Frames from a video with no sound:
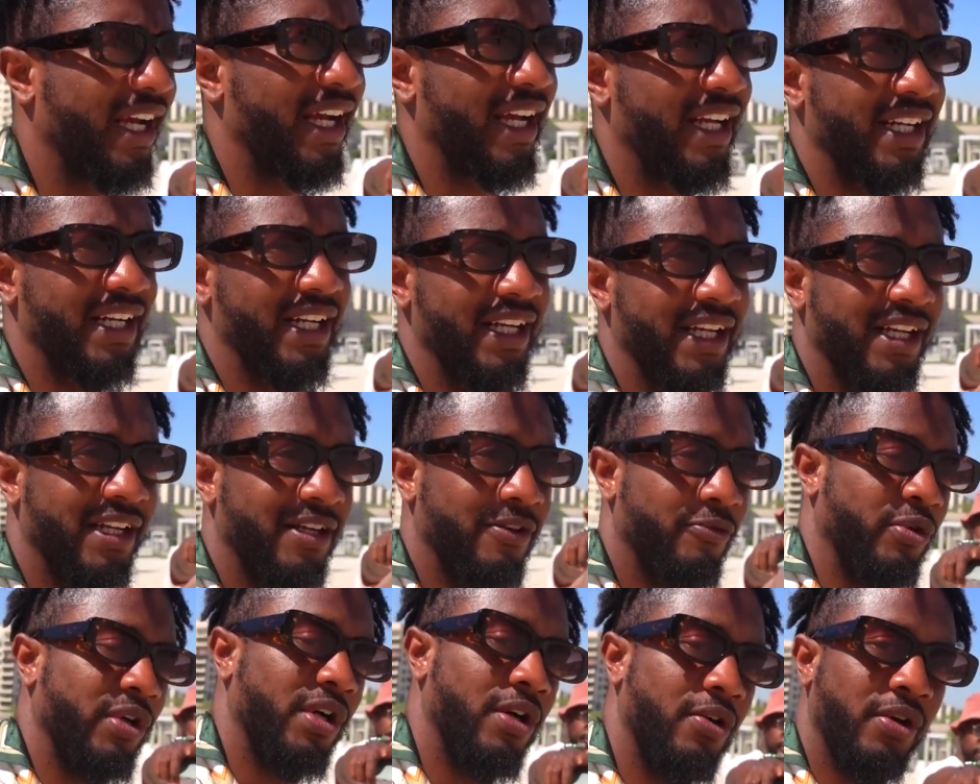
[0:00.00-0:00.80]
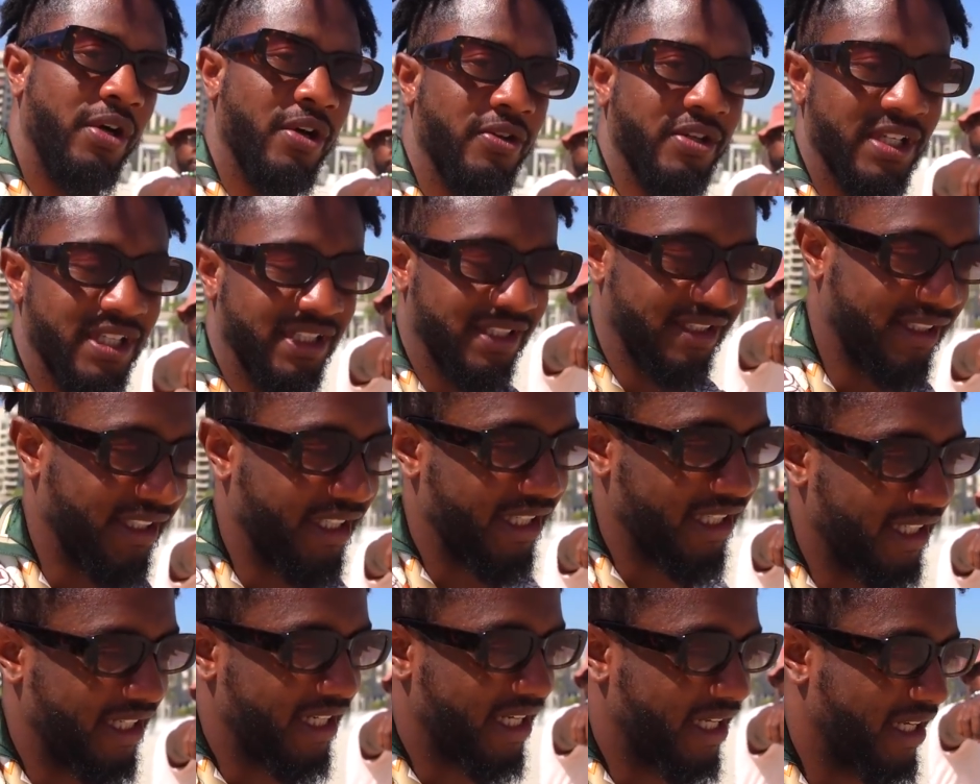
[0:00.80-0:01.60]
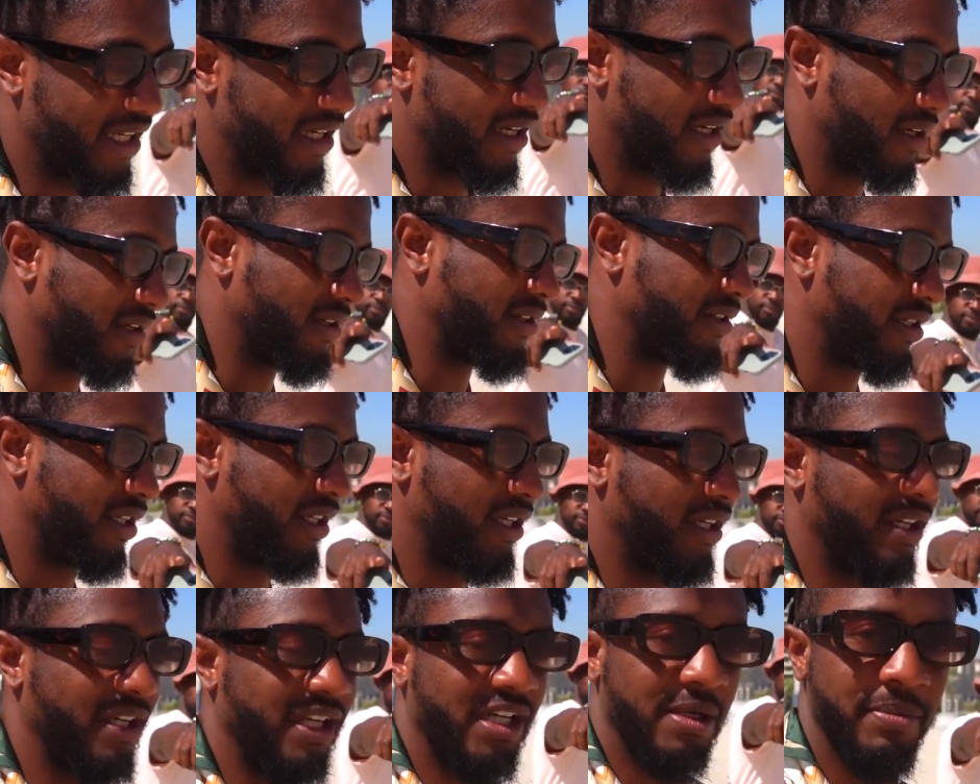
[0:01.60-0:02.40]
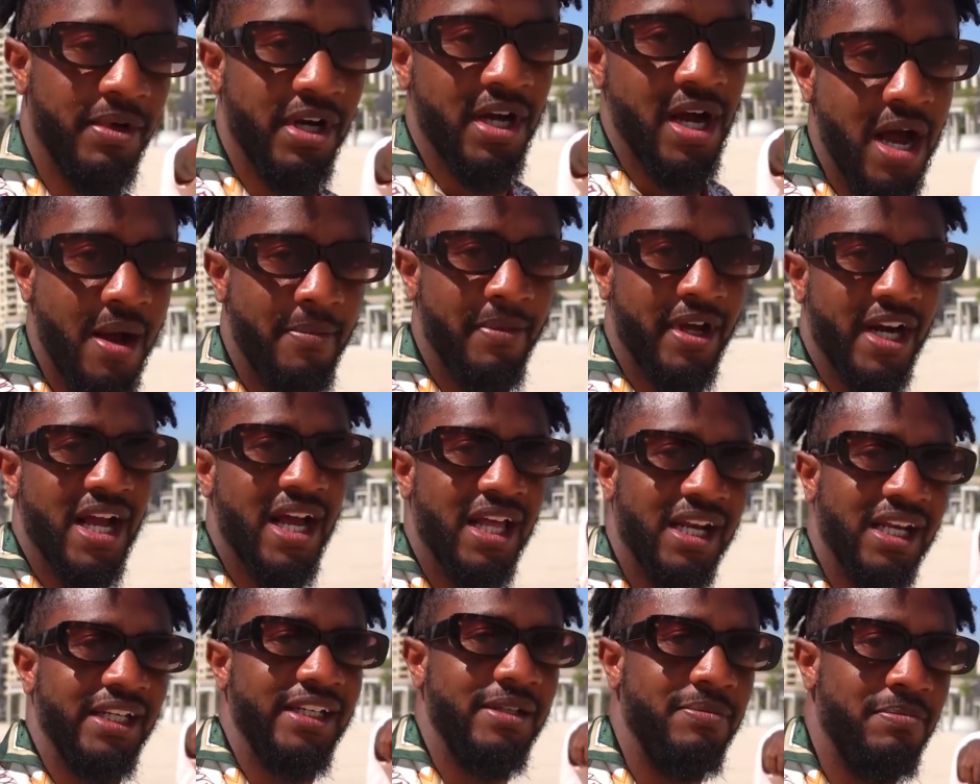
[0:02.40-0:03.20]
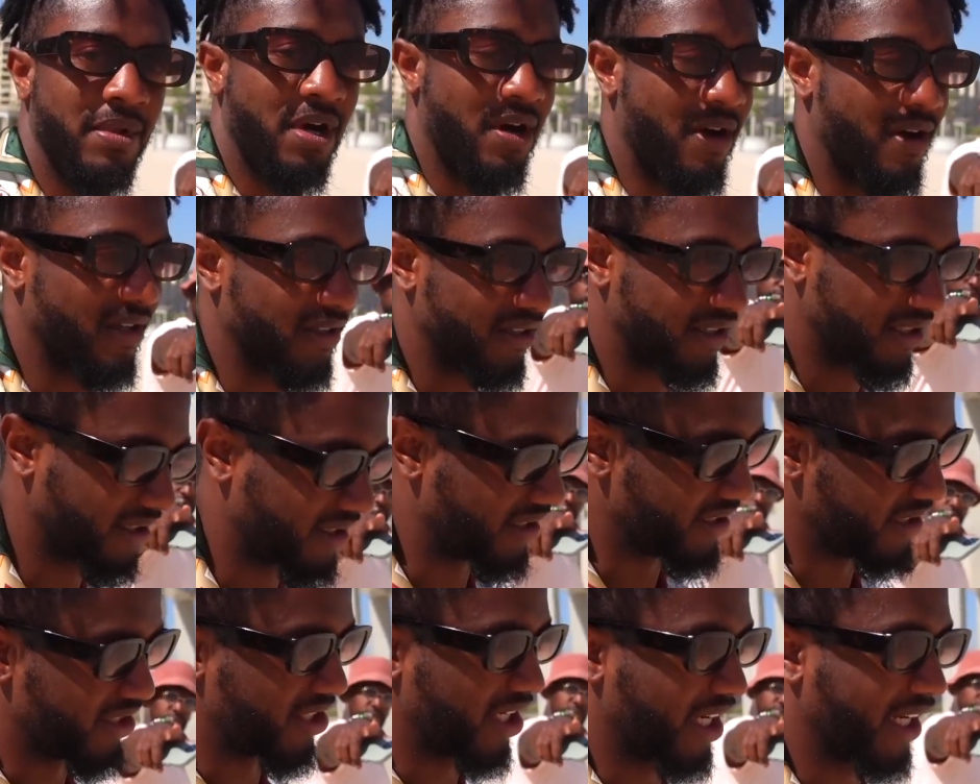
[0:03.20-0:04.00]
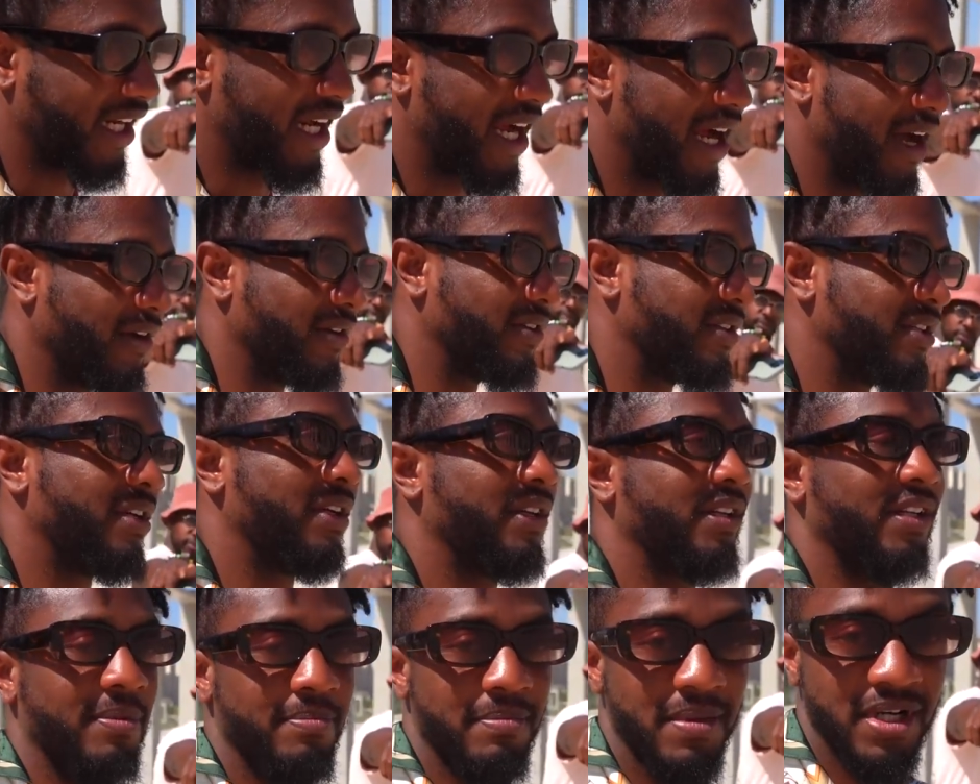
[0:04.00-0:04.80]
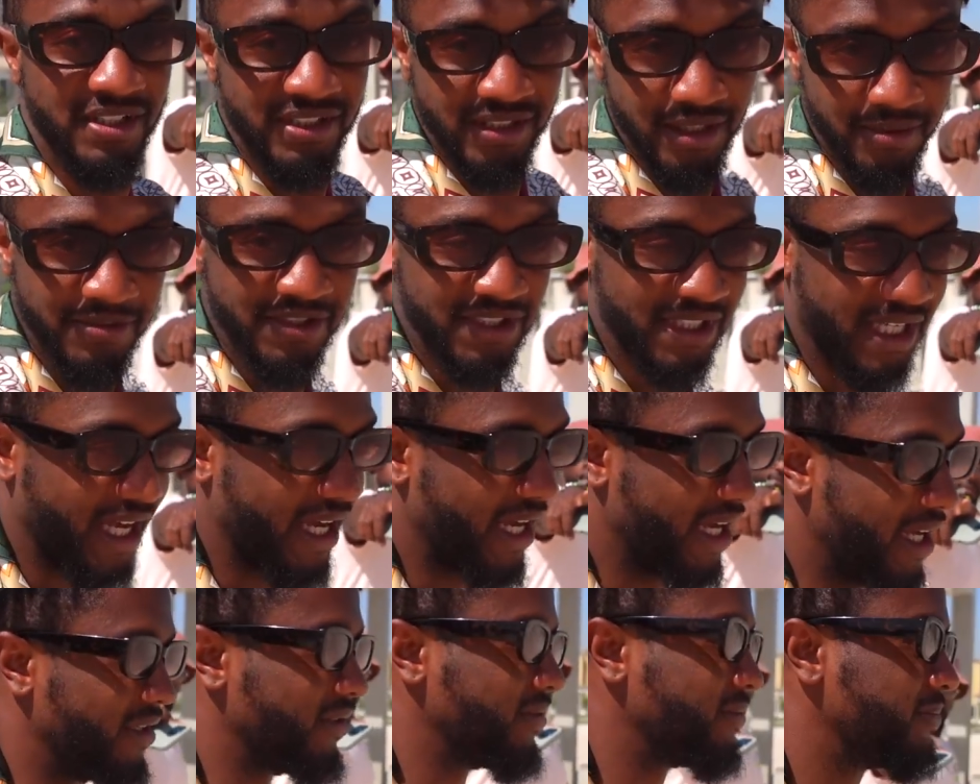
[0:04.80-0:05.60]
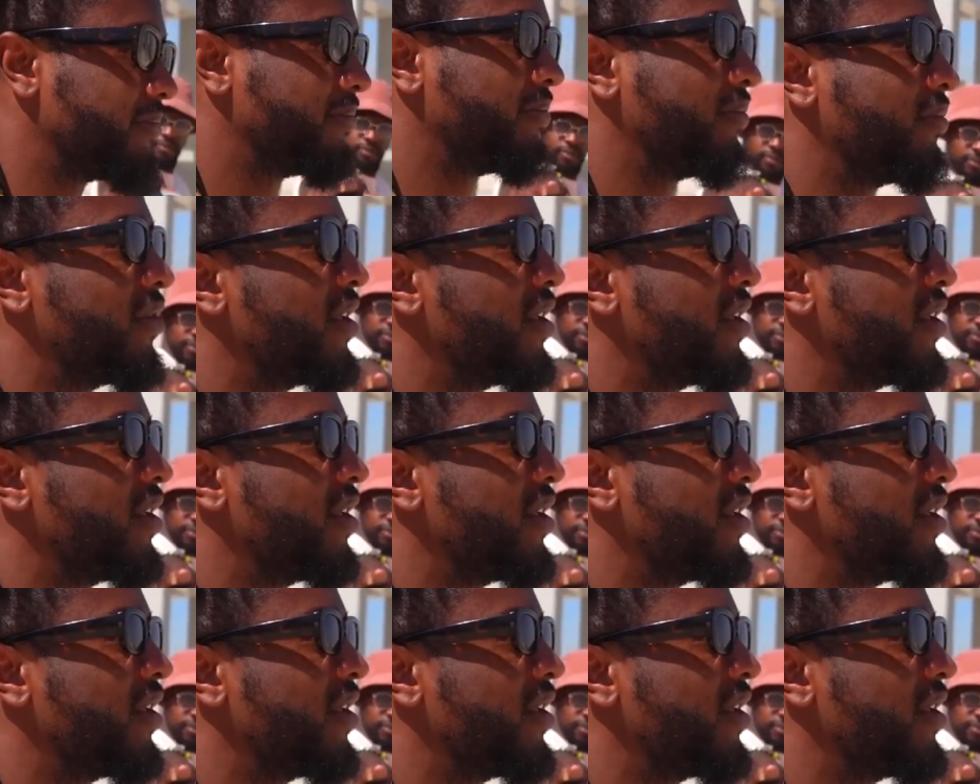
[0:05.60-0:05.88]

And then we're gonna go to the Citadel and the Muhammad Ali Mosque to check out the Muslim side.